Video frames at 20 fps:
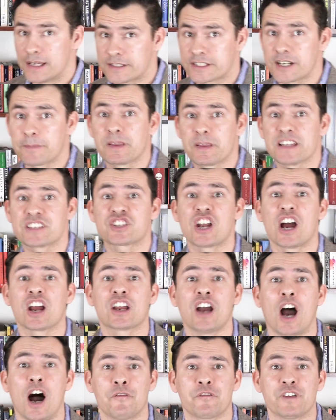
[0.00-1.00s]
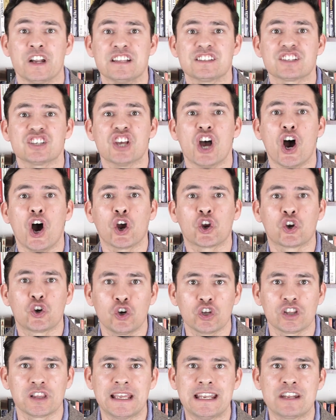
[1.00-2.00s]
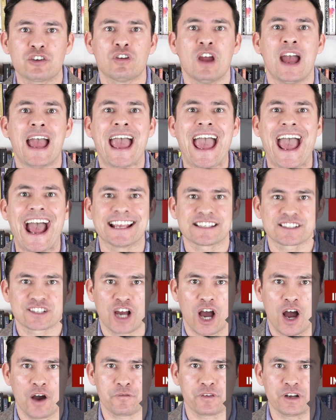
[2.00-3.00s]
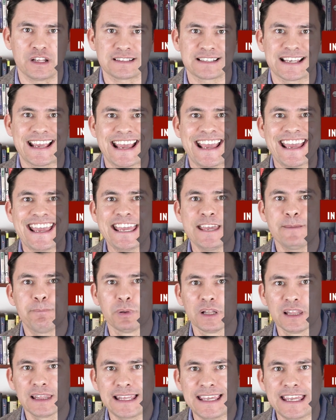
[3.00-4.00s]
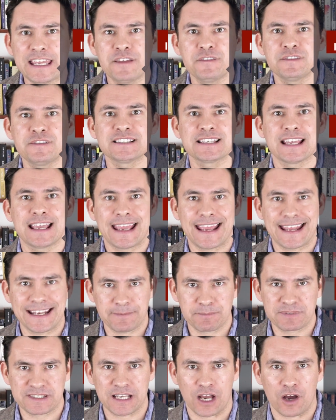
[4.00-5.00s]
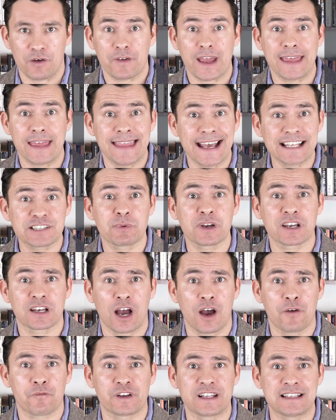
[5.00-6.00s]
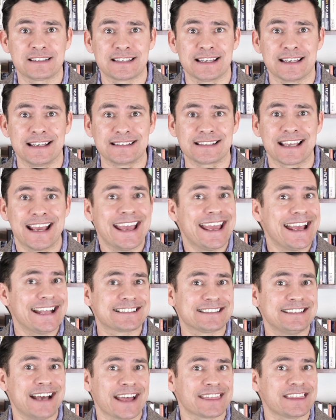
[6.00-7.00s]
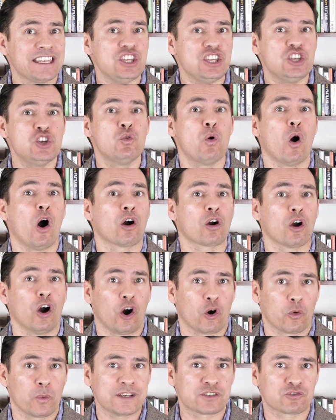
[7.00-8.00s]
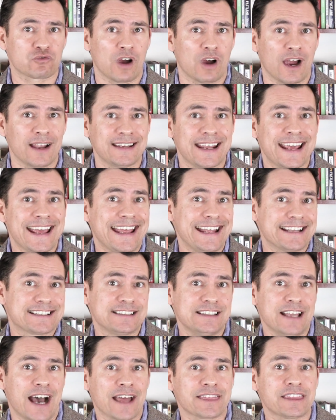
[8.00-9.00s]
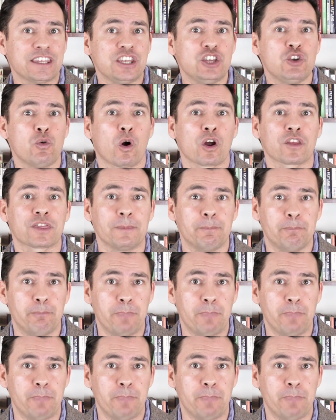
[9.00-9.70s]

Next up, let's talk confidence. A good leader has confidence. He believes in himself. And that's what confidence is. It's not that you are always right, it's not that you are the